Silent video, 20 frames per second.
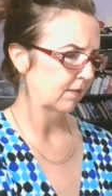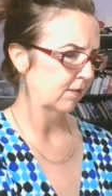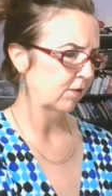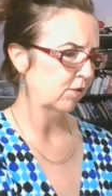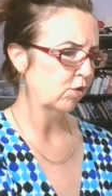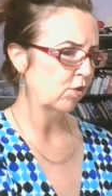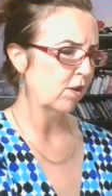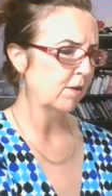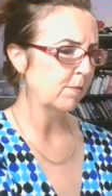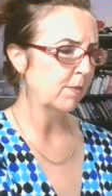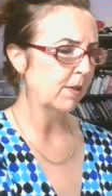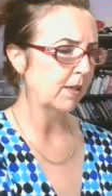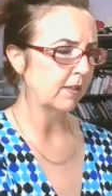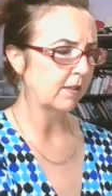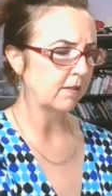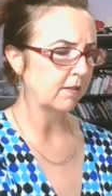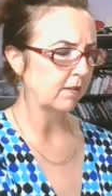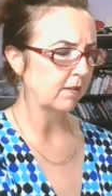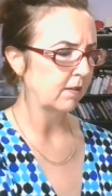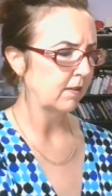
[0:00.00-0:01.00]
They're trying to make
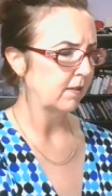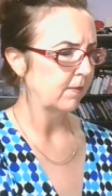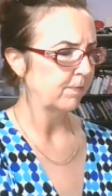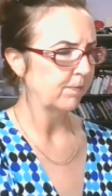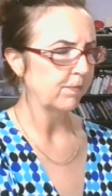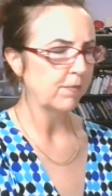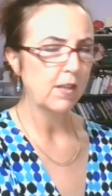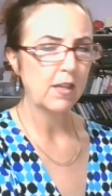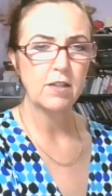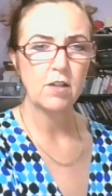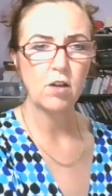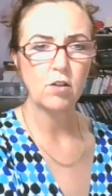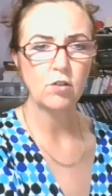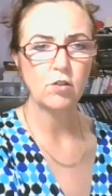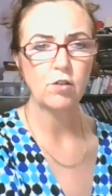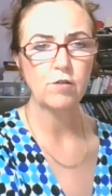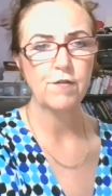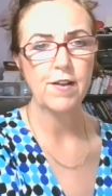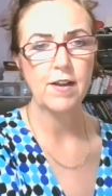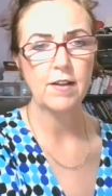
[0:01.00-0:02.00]
that
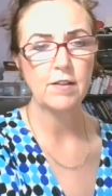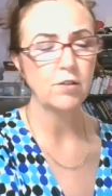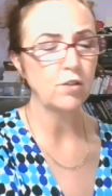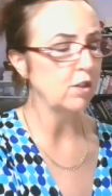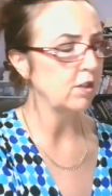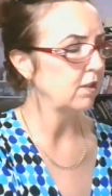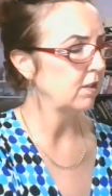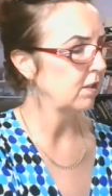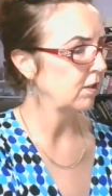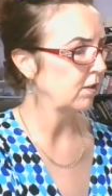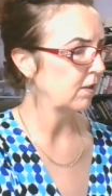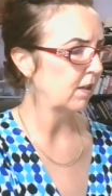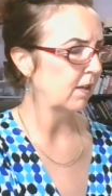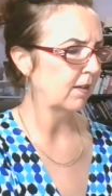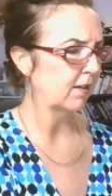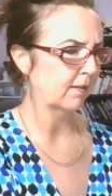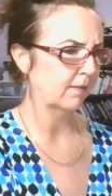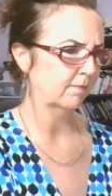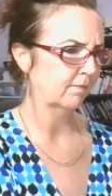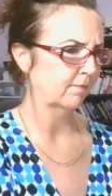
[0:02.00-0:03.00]
Dr. Fauci look
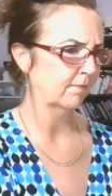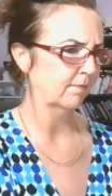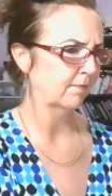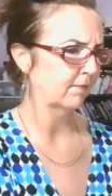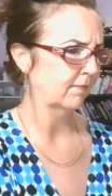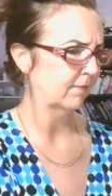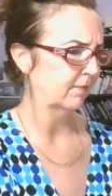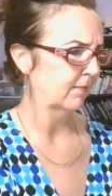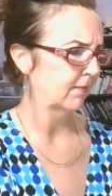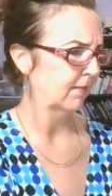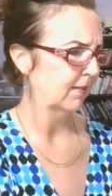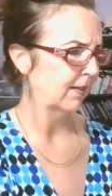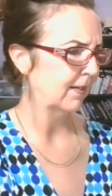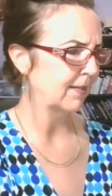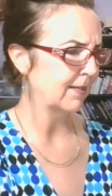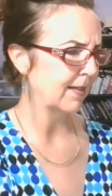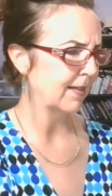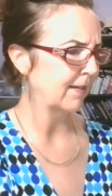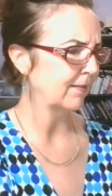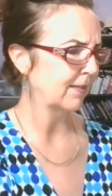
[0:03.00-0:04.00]
like
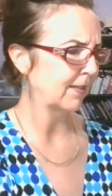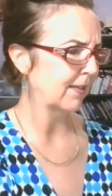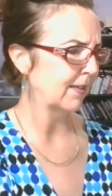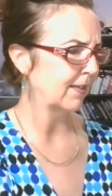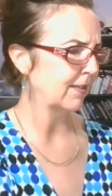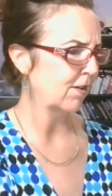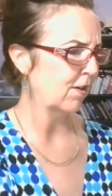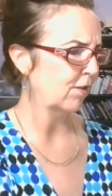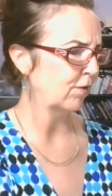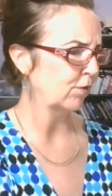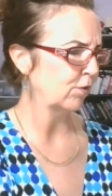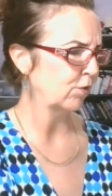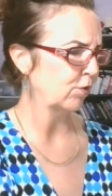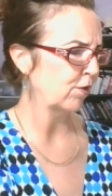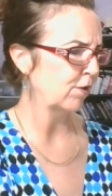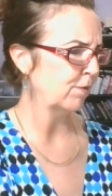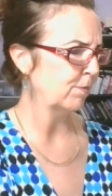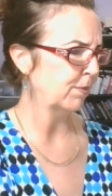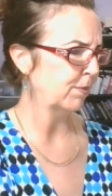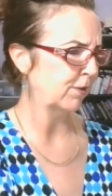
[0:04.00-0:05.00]
he's out to get Donald
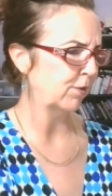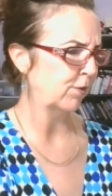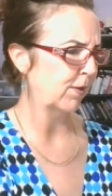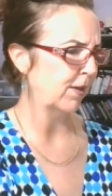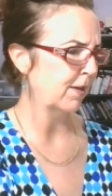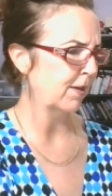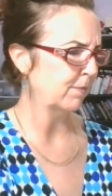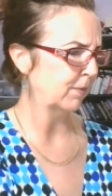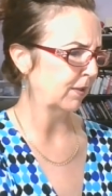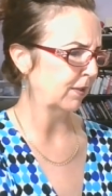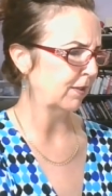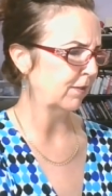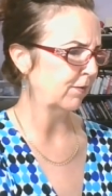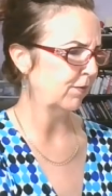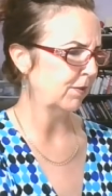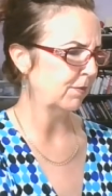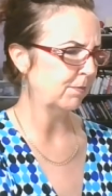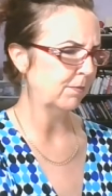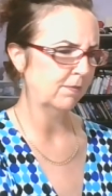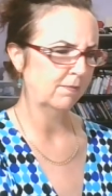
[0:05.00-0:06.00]
Trump and you can't believe
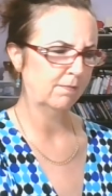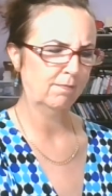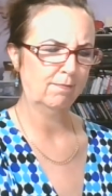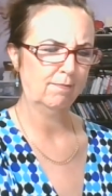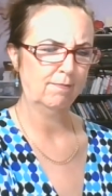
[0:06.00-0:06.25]
him.